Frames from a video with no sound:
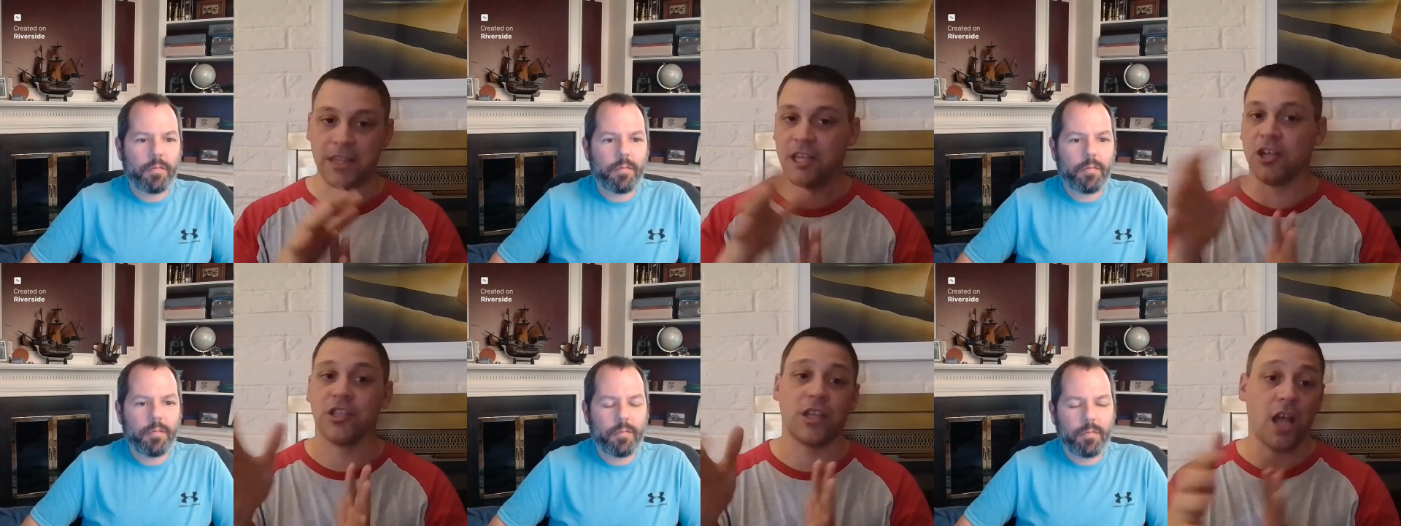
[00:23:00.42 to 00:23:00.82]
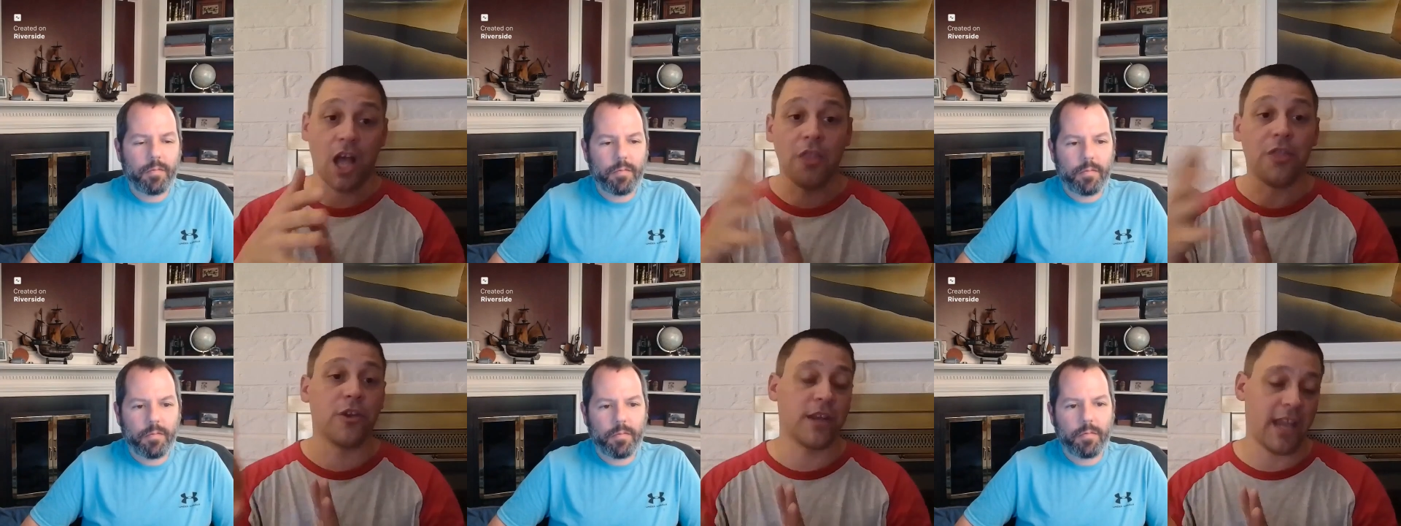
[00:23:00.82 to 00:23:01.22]
Speaker 1: but
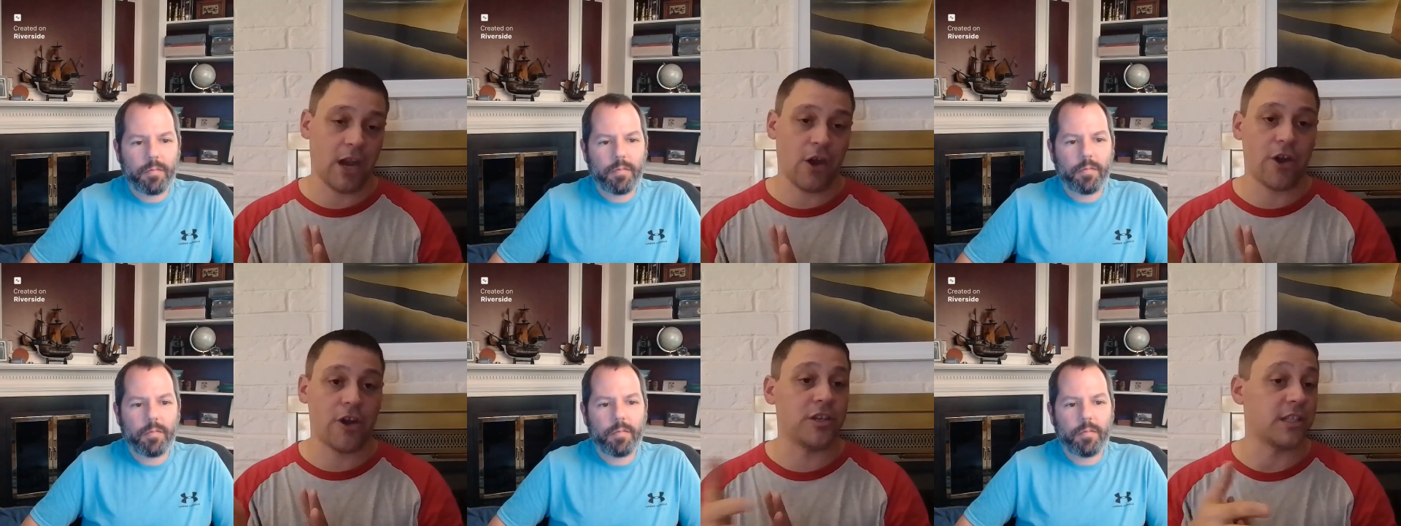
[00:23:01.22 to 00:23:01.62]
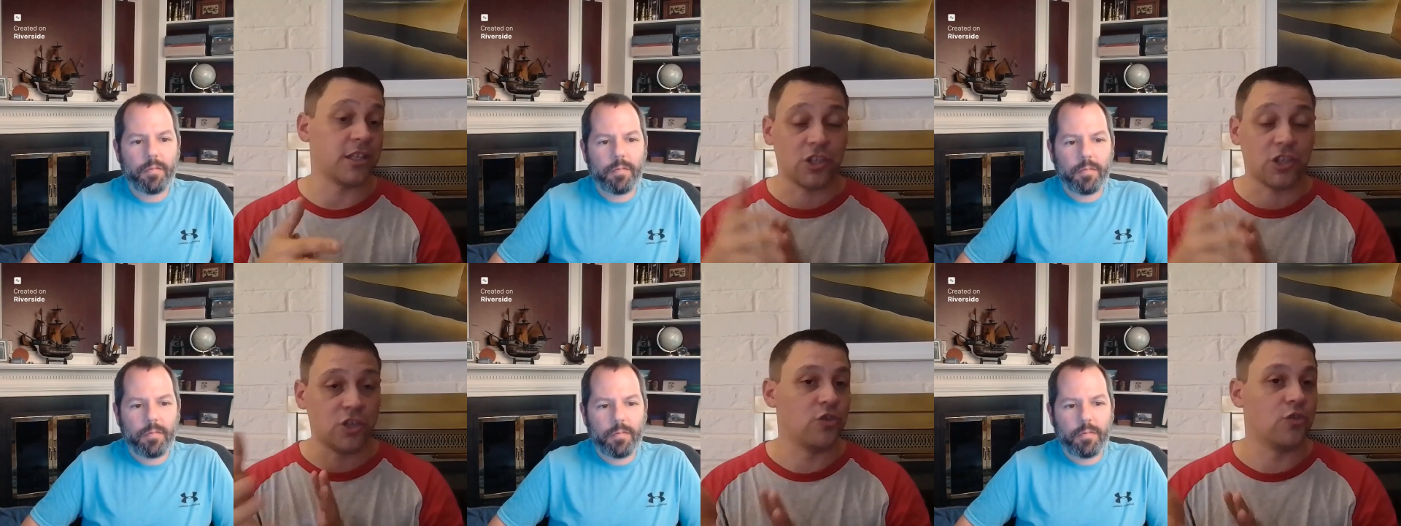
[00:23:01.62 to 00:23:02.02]
there's other
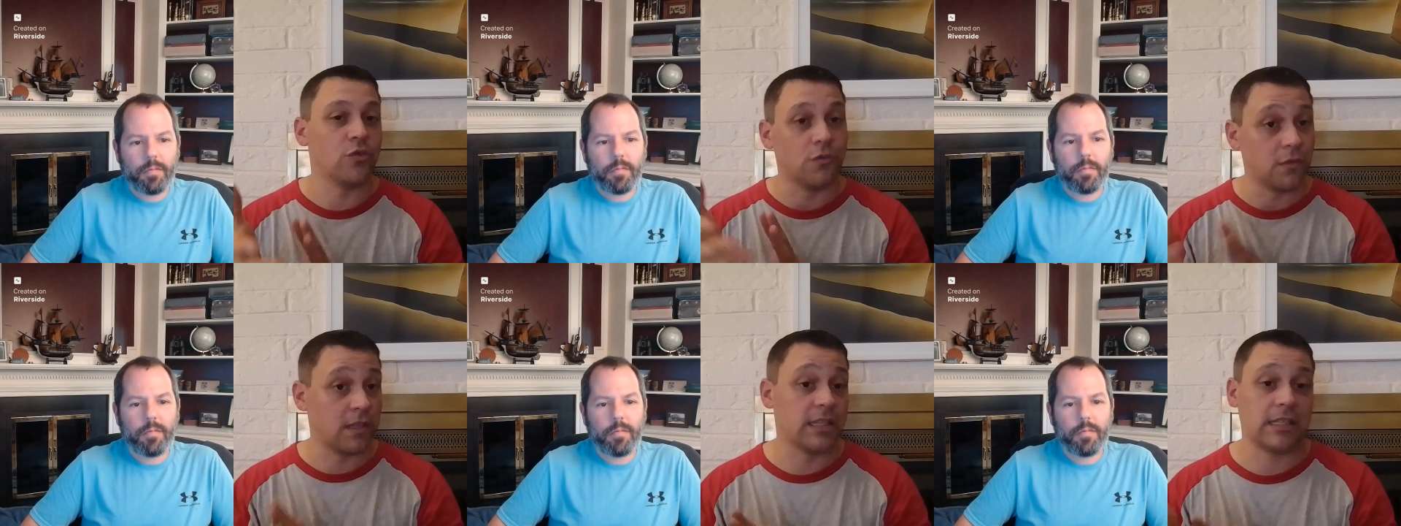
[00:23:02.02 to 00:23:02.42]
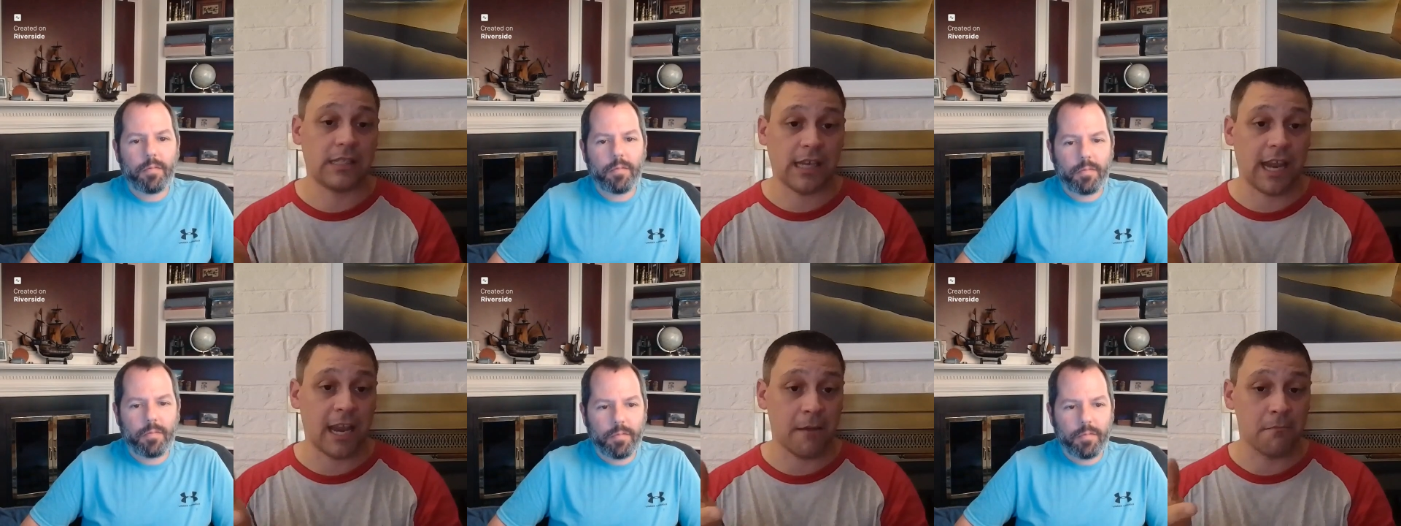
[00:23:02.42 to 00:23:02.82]
carriers that do
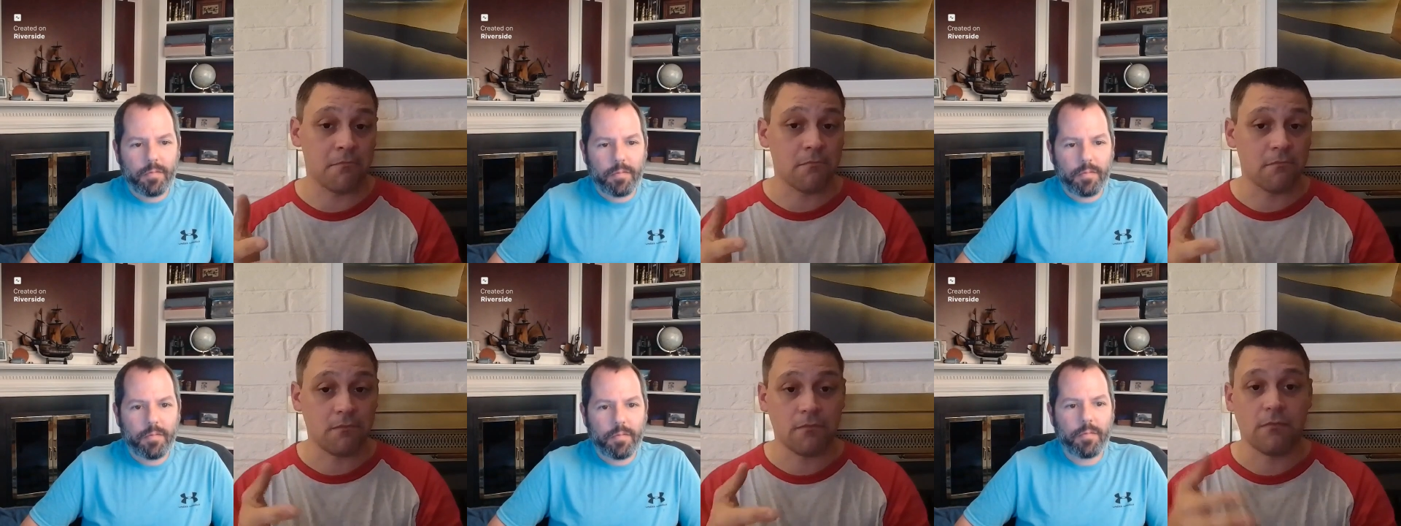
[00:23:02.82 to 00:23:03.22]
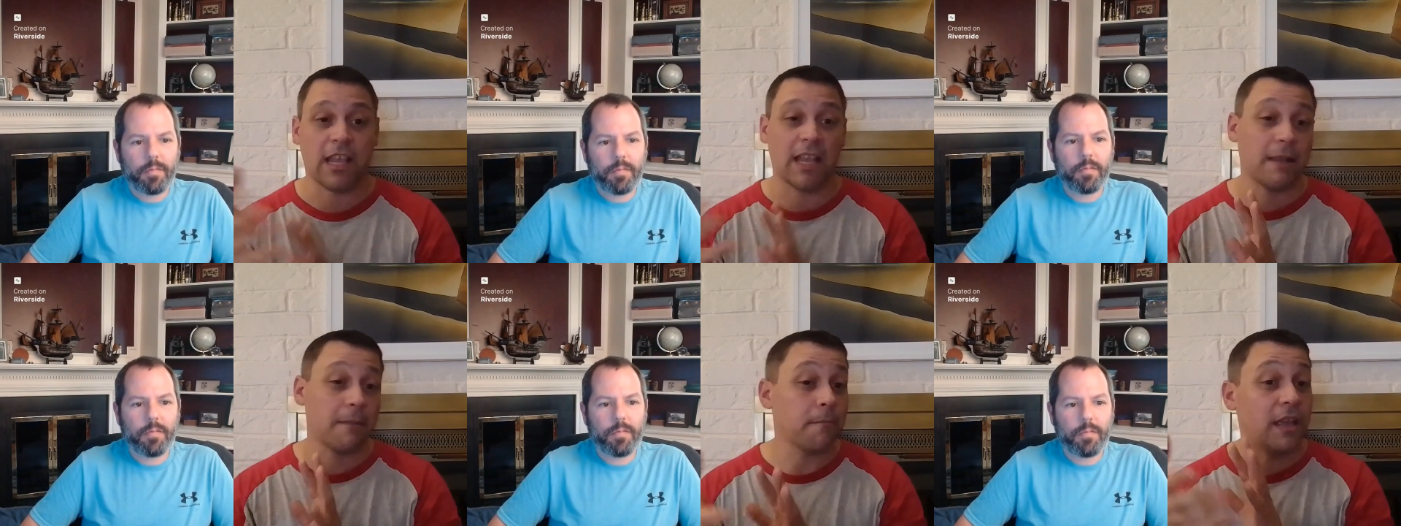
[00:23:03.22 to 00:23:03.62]
the same
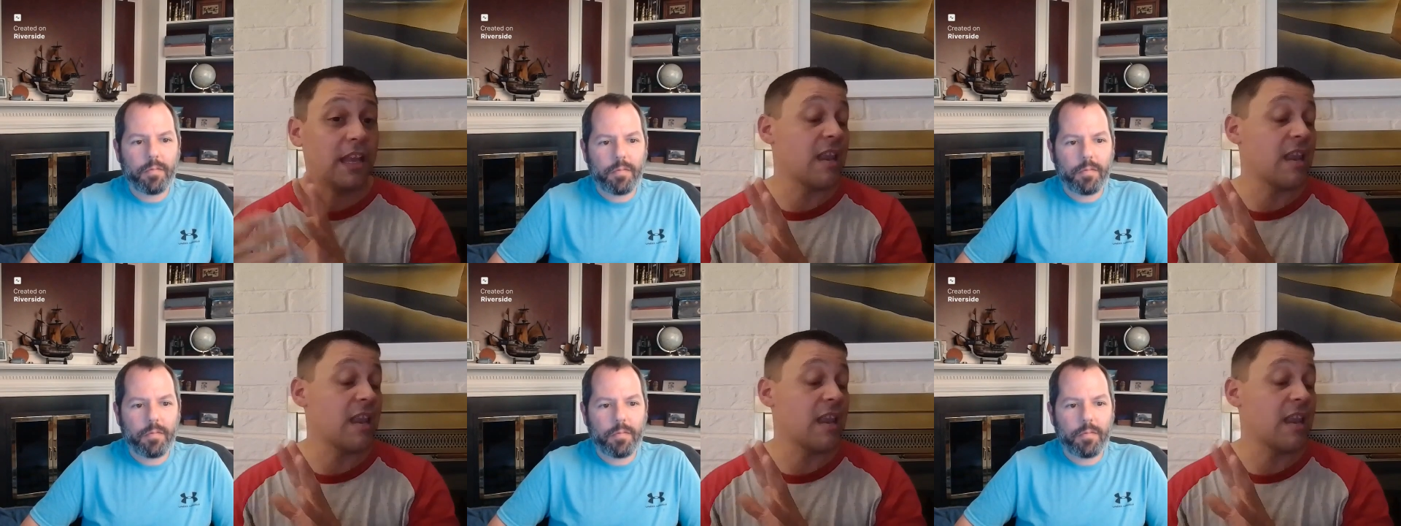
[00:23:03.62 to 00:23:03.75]
like